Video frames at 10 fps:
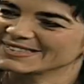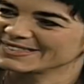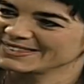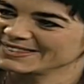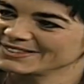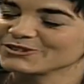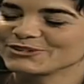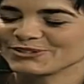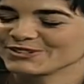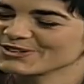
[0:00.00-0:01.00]
does do,
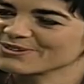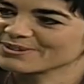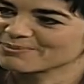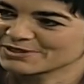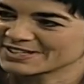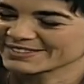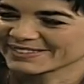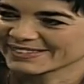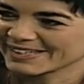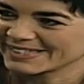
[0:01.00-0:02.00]
do your
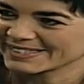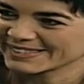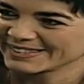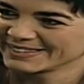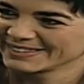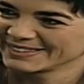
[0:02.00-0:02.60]
depressions last?